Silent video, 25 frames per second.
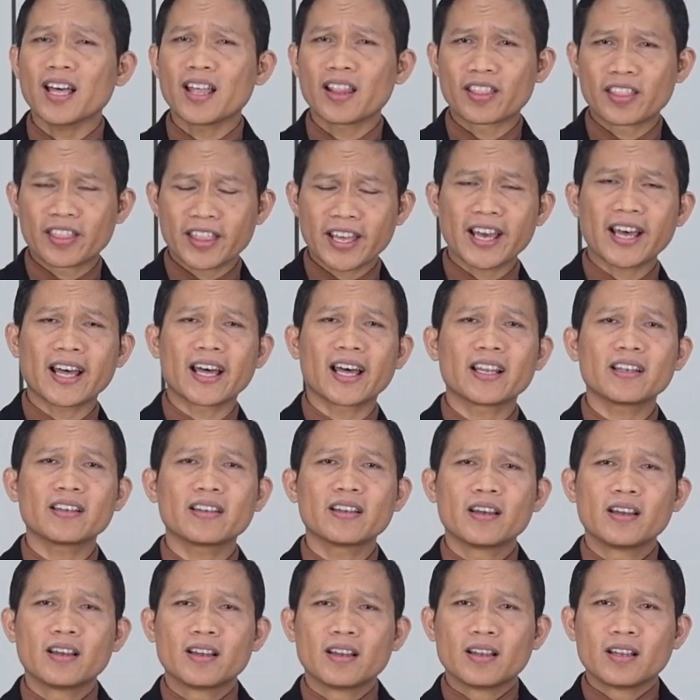Then,
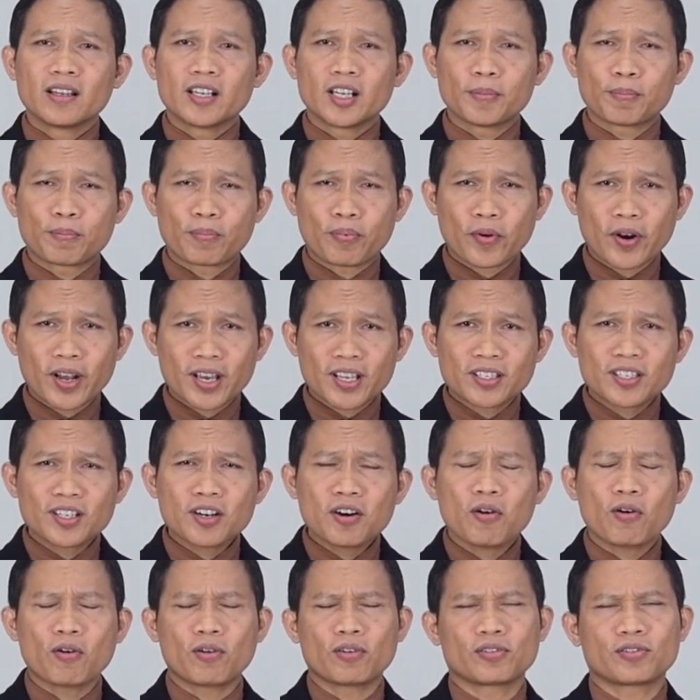the
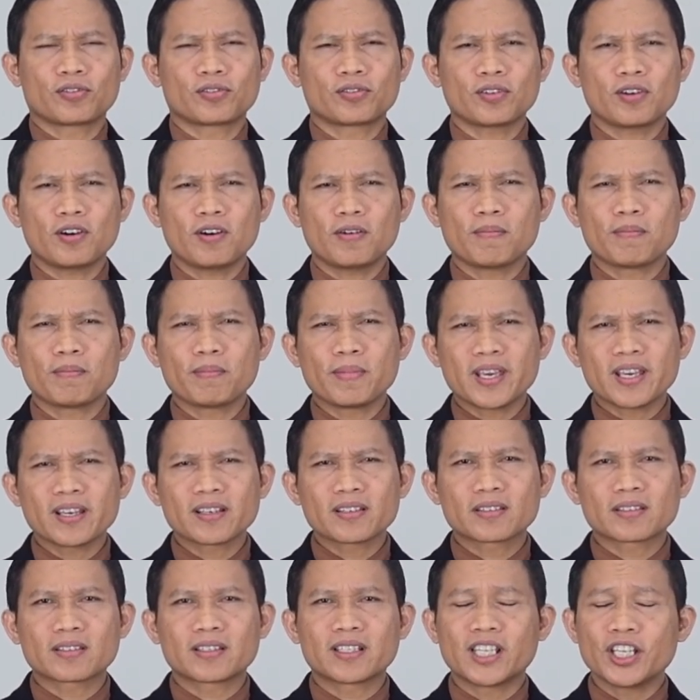pressure also
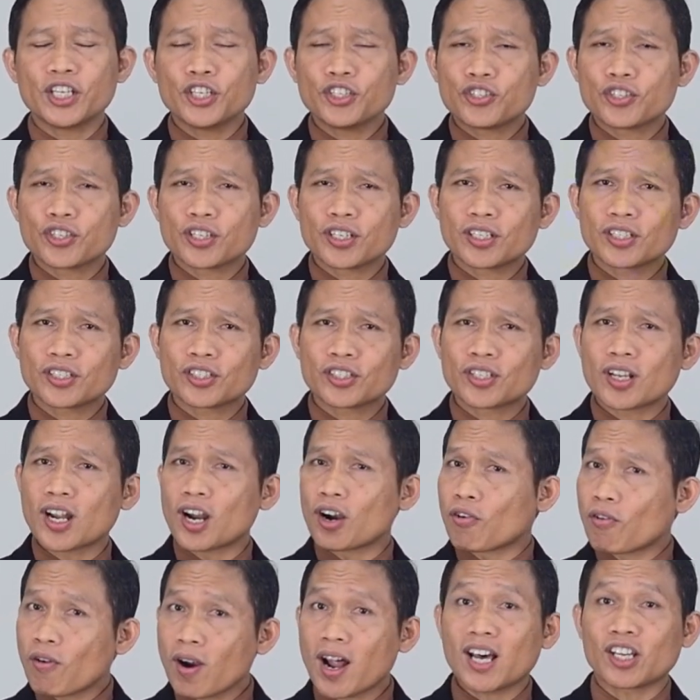makes teachers
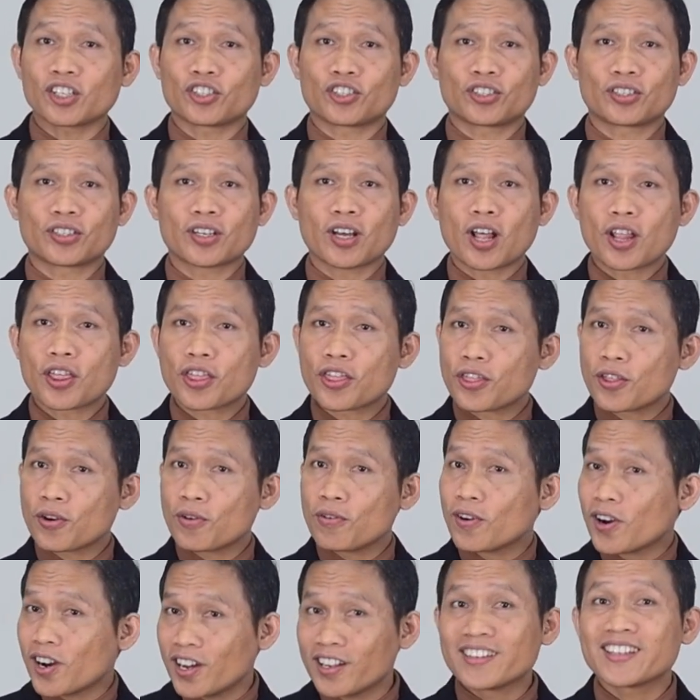rush
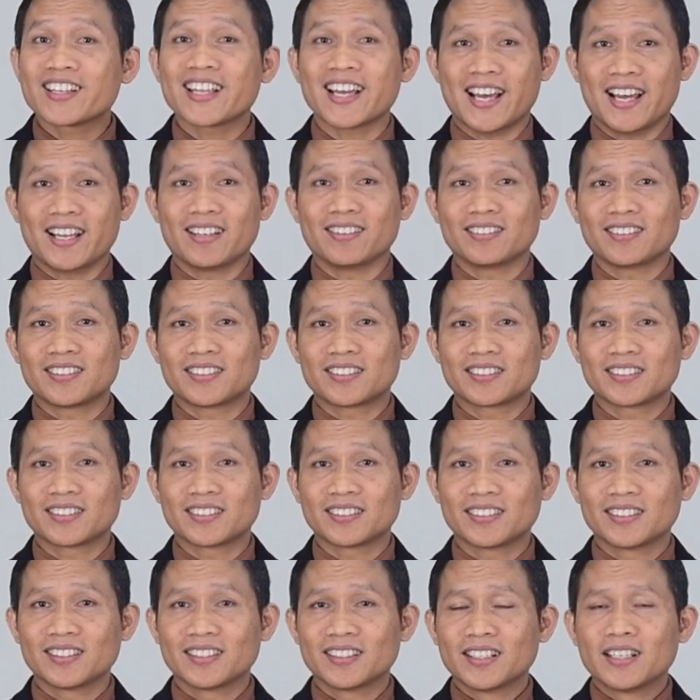through content.
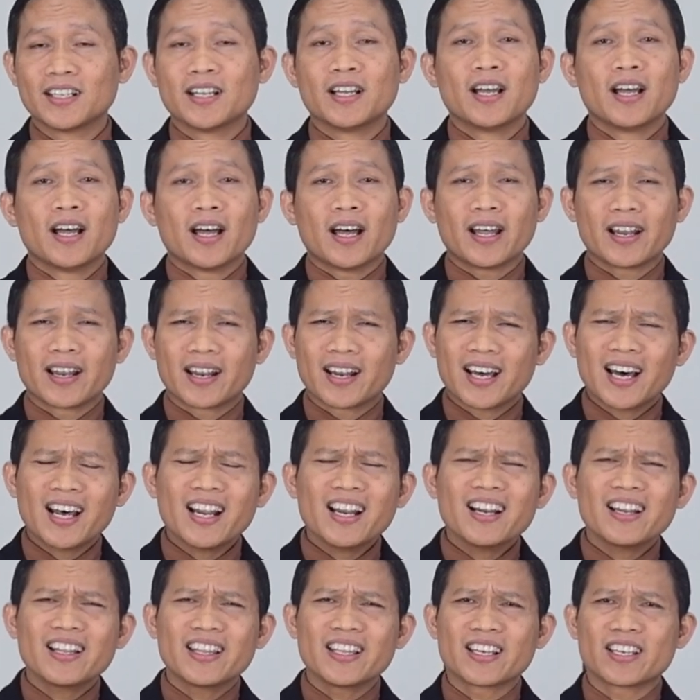
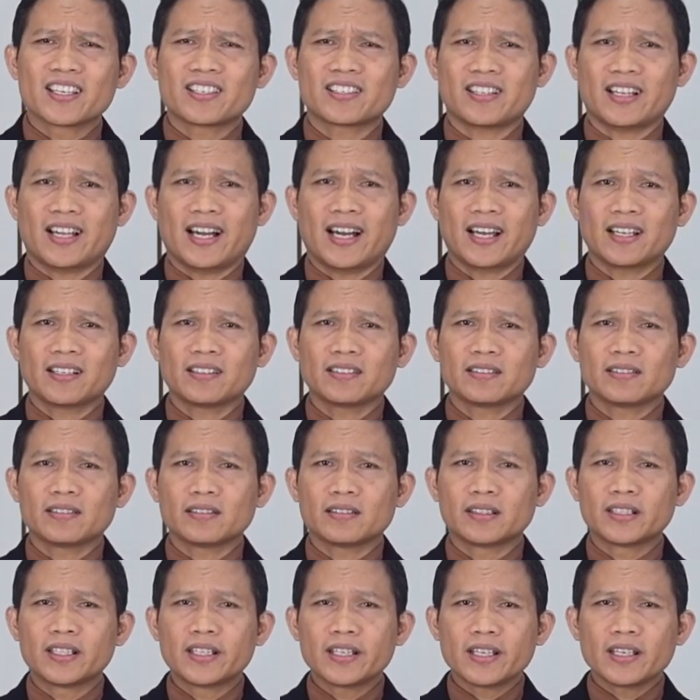Another thing is that
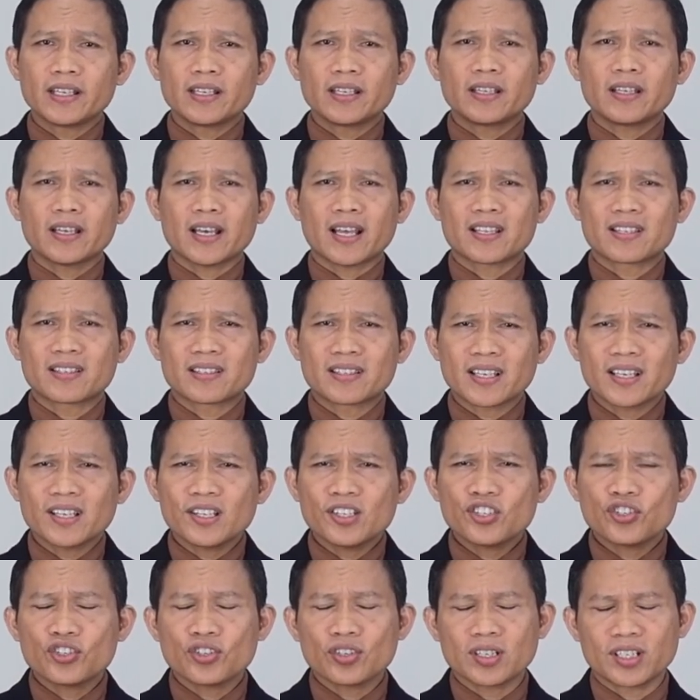the
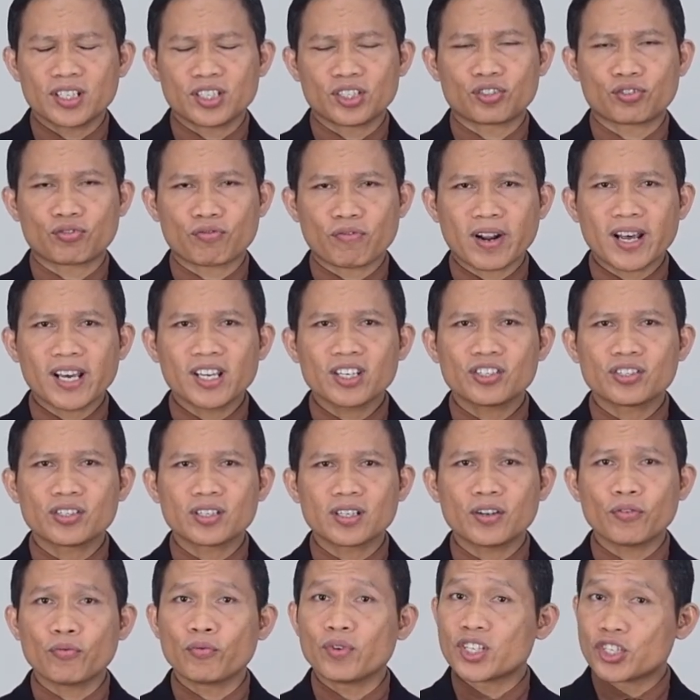essential
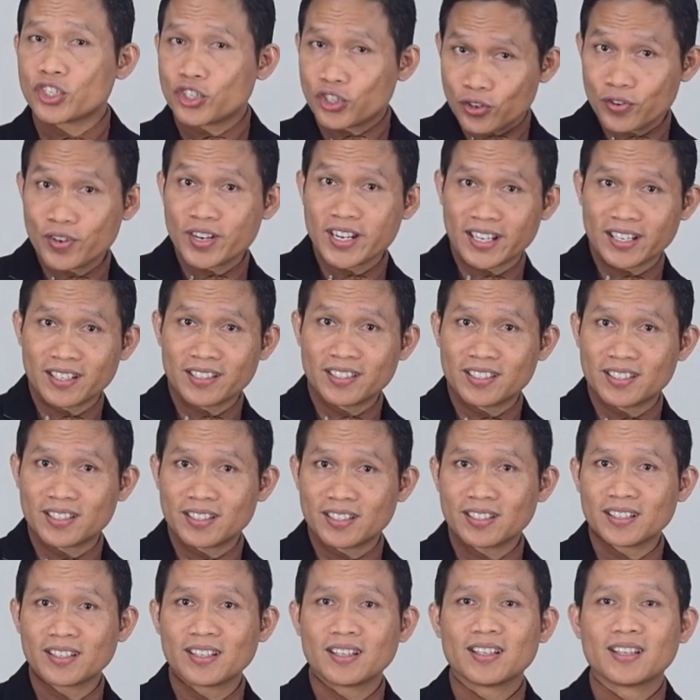interaction with
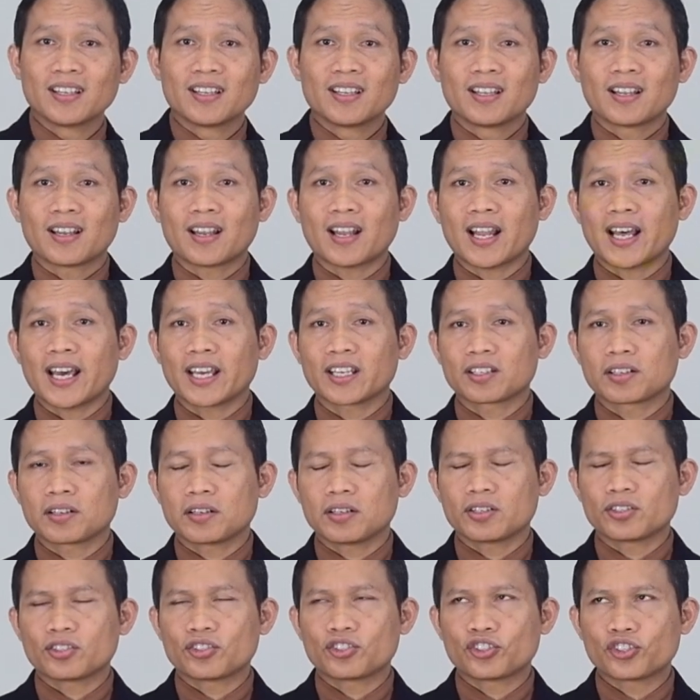students, like
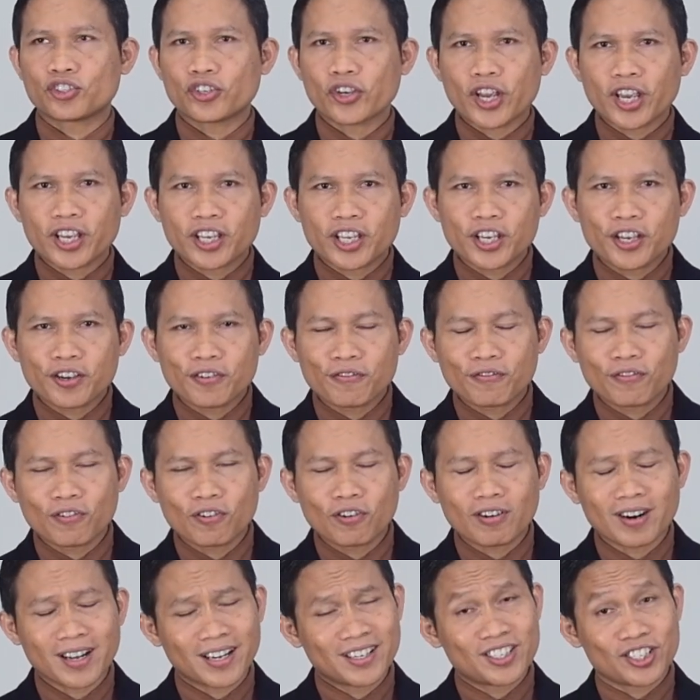checking
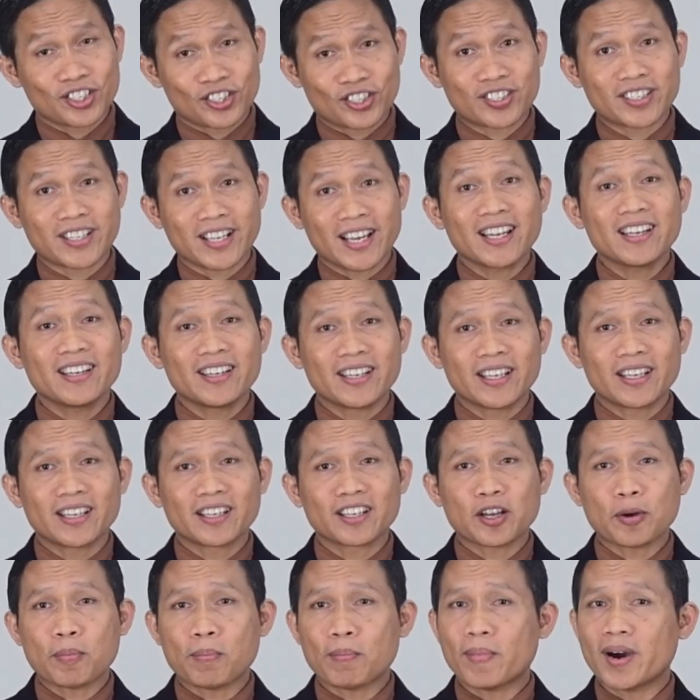for
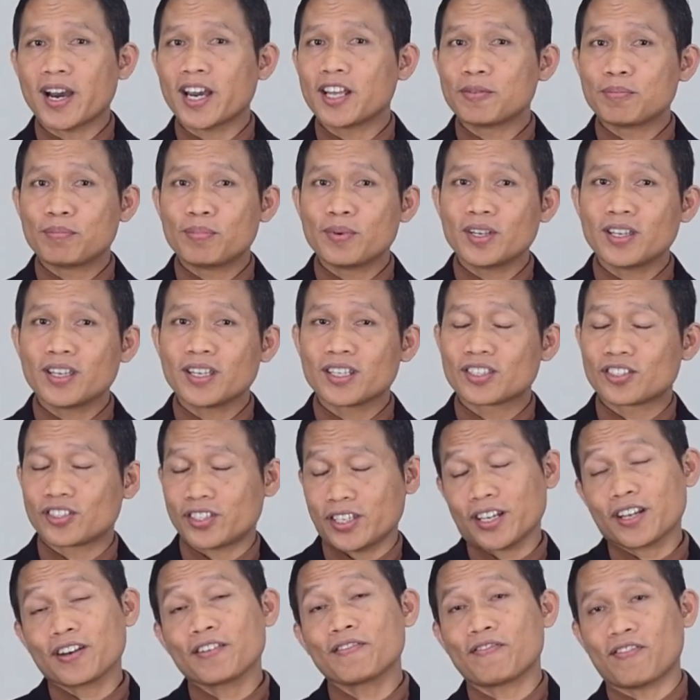understanding, might be
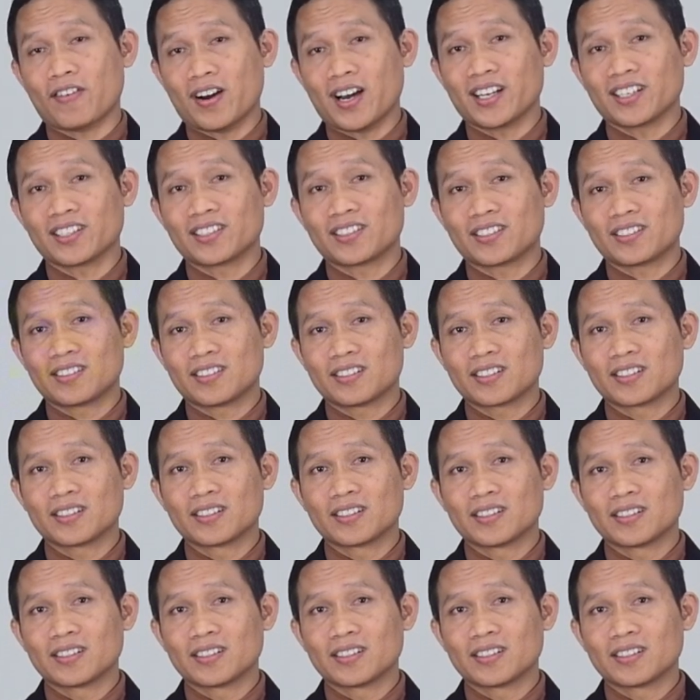sacrificed.